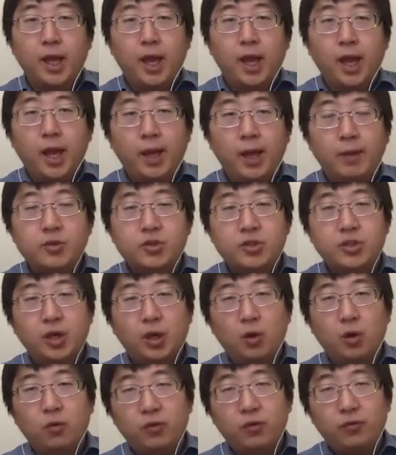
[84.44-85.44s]
And
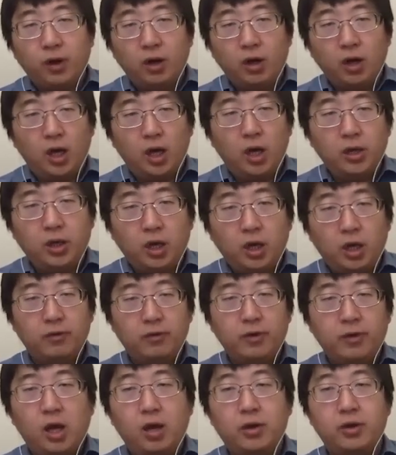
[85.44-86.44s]
so with a lot
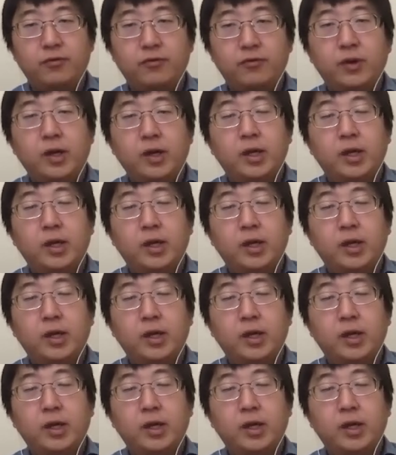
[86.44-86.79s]
of